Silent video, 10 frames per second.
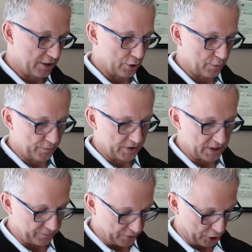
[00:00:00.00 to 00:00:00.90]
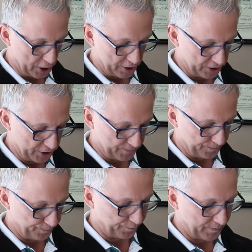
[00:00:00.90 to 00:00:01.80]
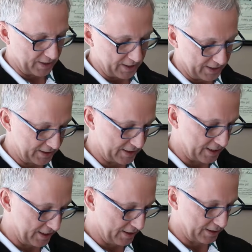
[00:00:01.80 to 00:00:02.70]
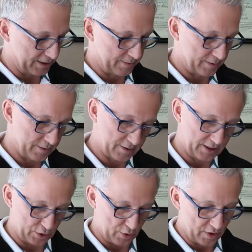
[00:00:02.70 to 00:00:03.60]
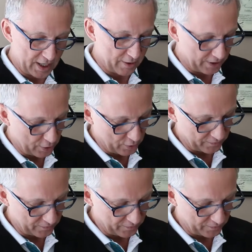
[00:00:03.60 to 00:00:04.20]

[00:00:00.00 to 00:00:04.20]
So just for starters, this is this area